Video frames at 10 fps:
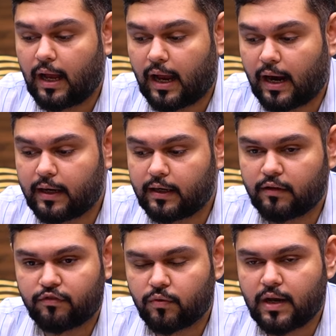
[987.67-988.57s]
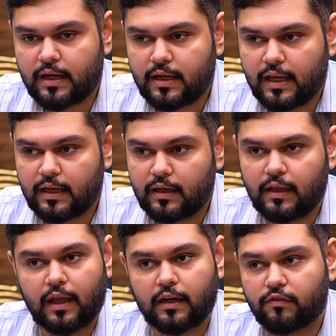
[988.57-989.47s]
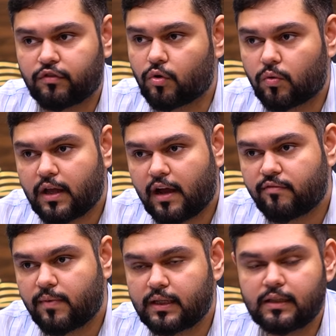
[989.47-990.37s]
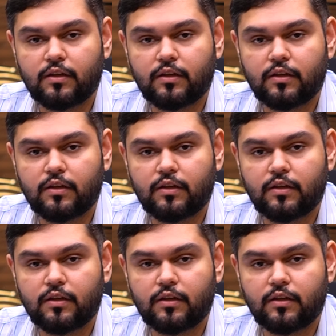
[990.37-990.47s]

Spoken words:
And if you get in, and if you don't have money,